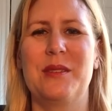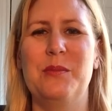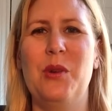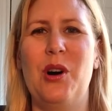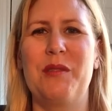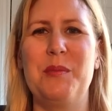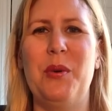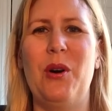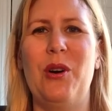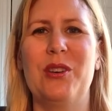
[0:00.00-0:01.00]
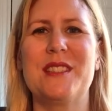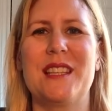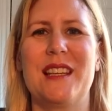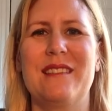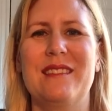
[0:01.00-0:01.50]
more
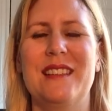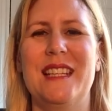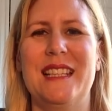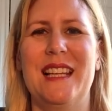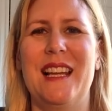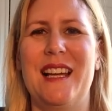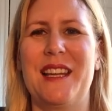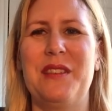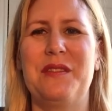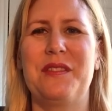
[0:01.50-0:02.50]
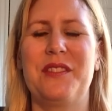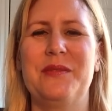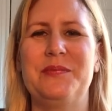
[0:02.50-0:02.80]
important in life.